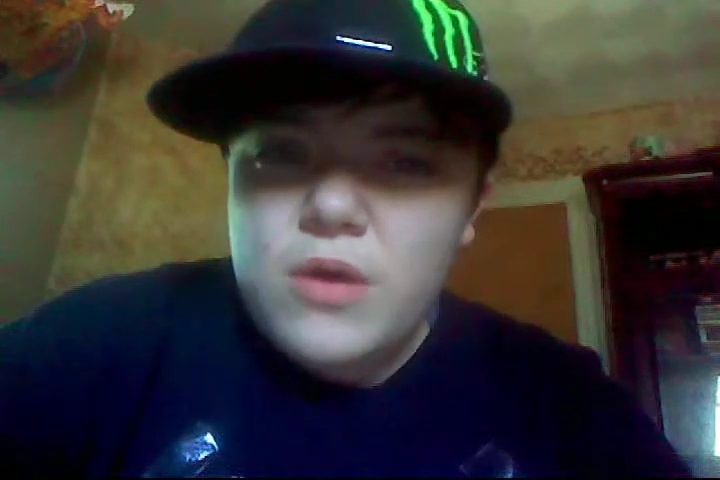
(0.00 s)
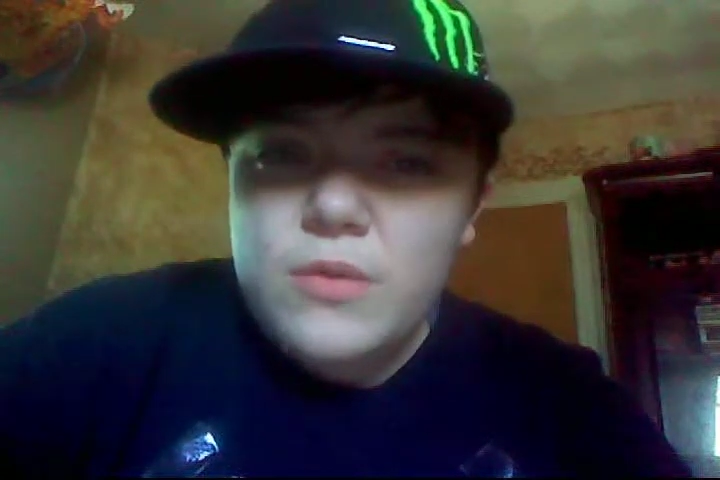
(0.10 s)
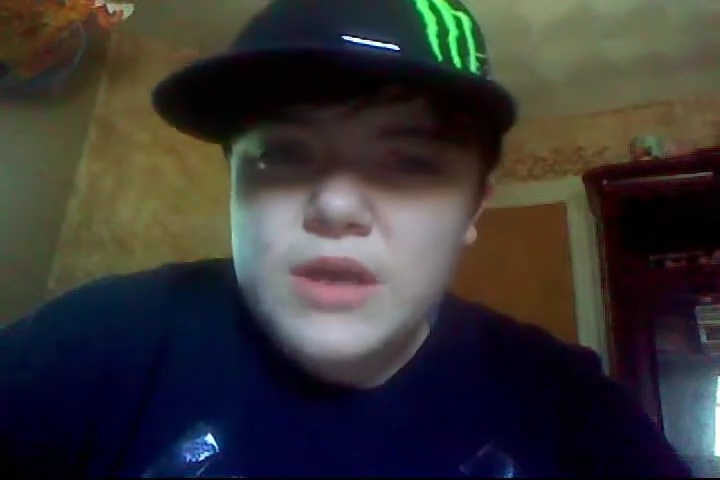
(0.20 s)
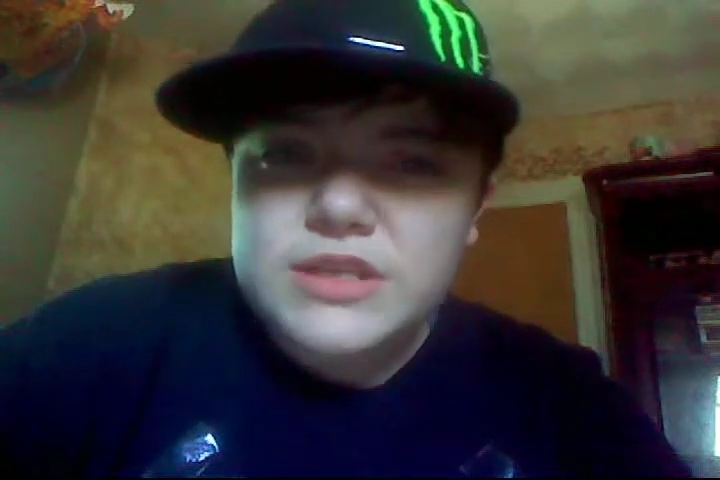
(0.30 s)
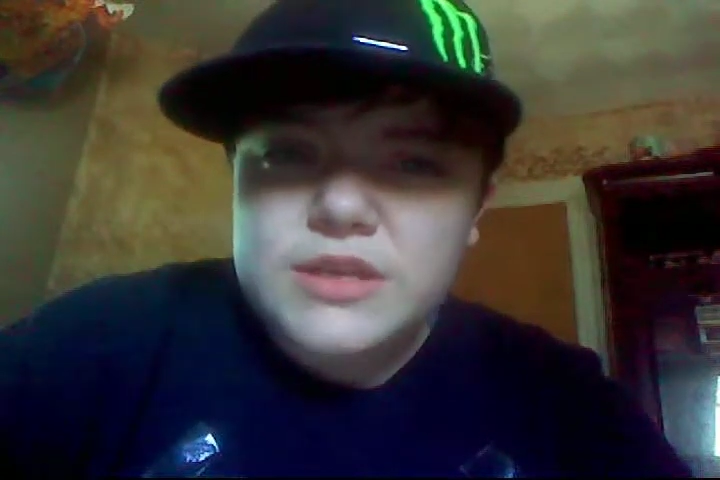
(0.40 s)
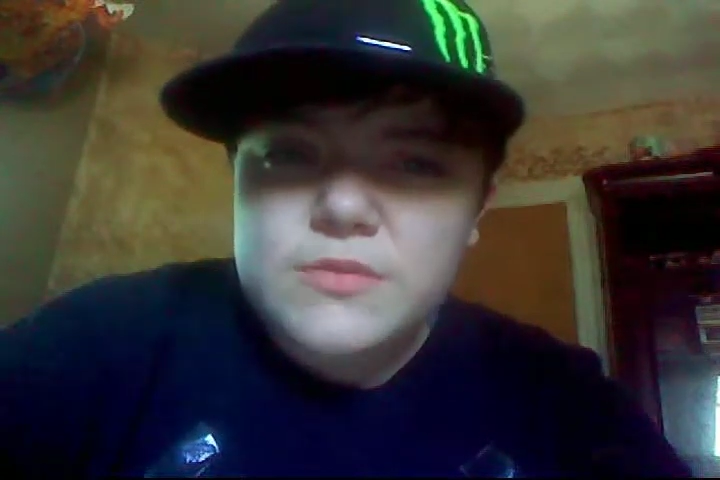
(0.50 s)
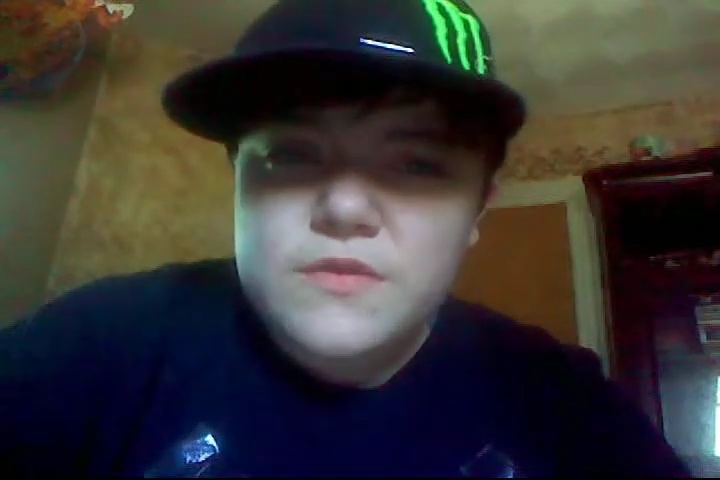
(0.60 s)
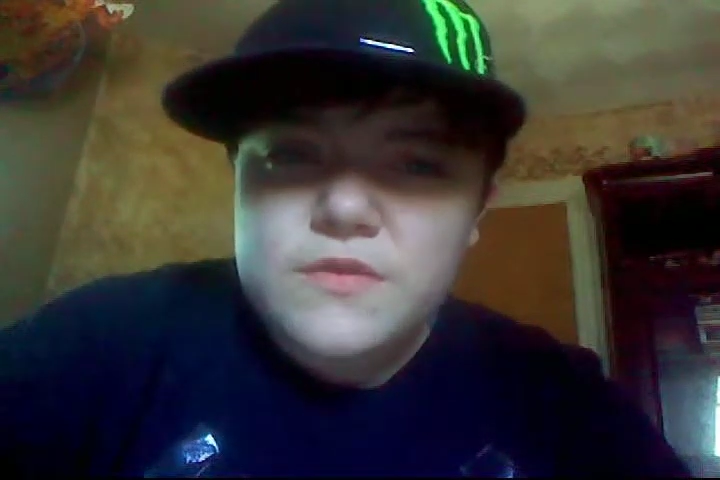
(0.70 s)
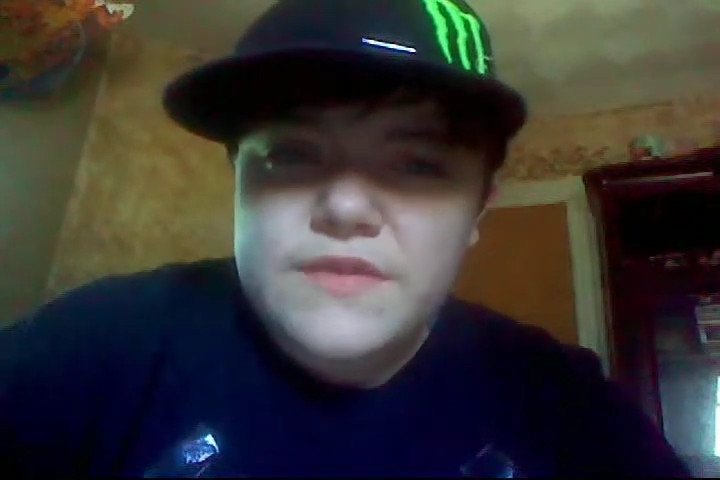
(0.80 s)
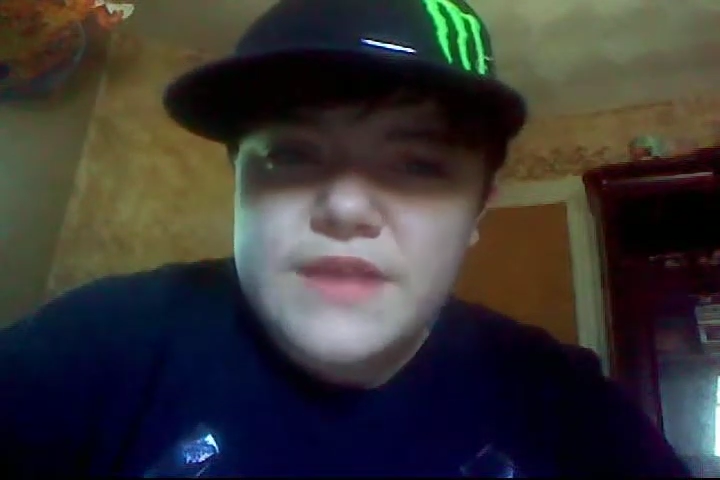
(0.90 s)
while watching a
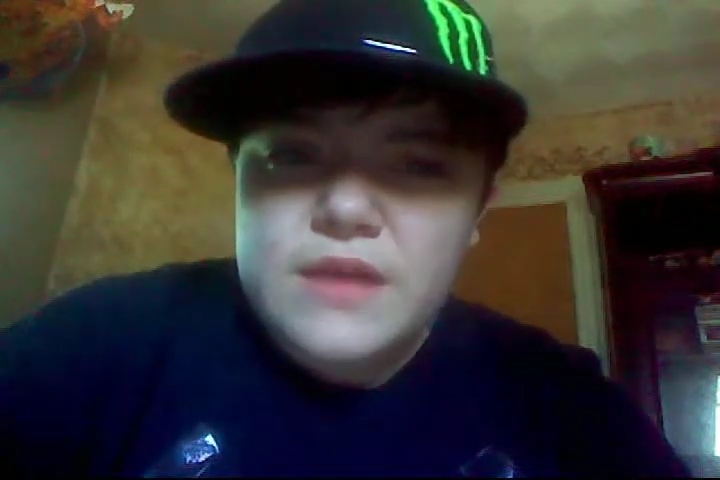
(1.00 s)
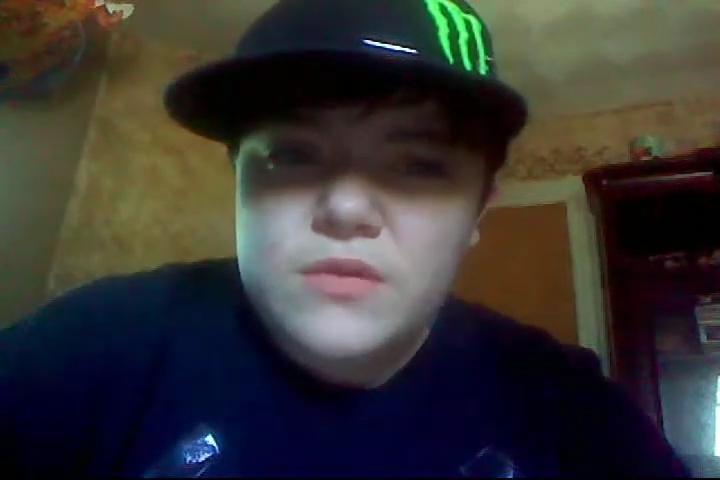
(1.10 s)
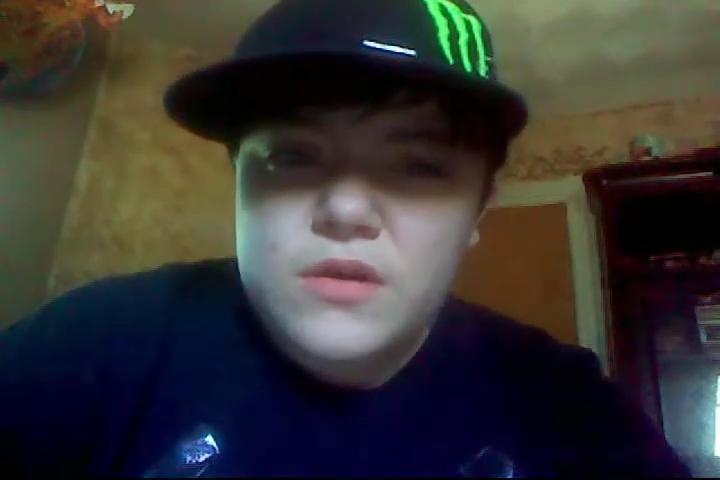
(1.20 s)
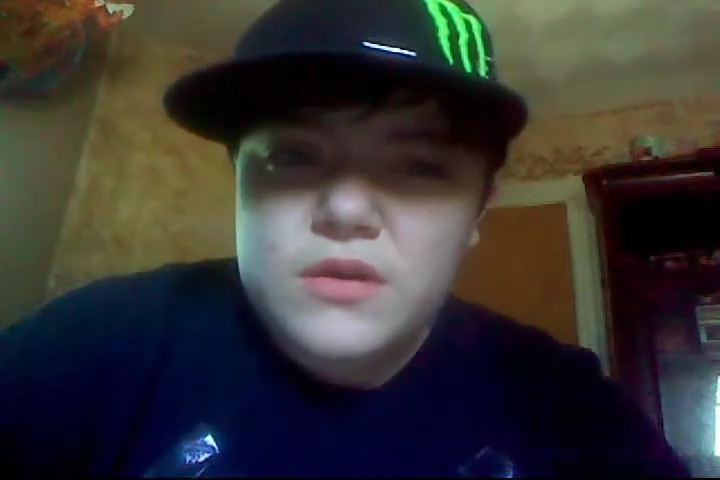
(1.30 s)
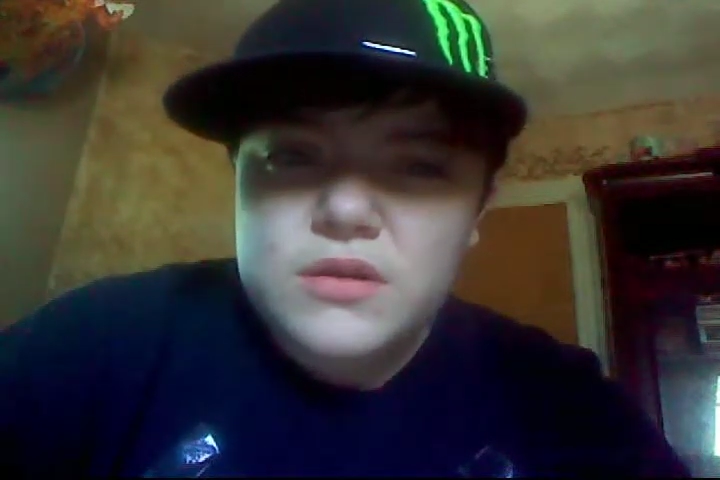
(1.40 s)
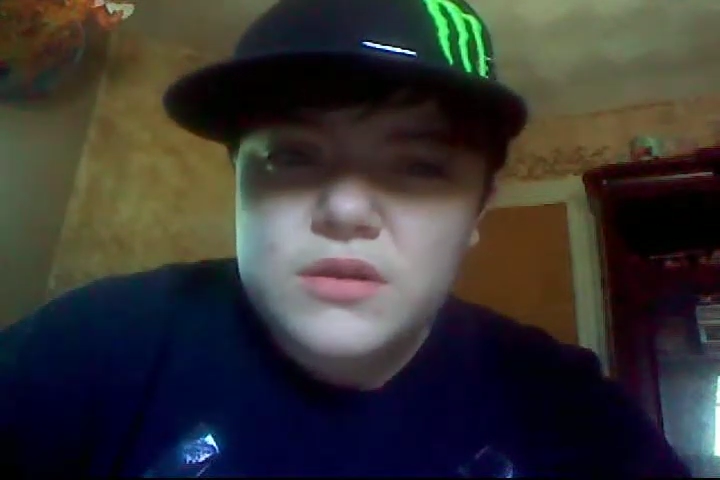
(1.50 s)
movie that long.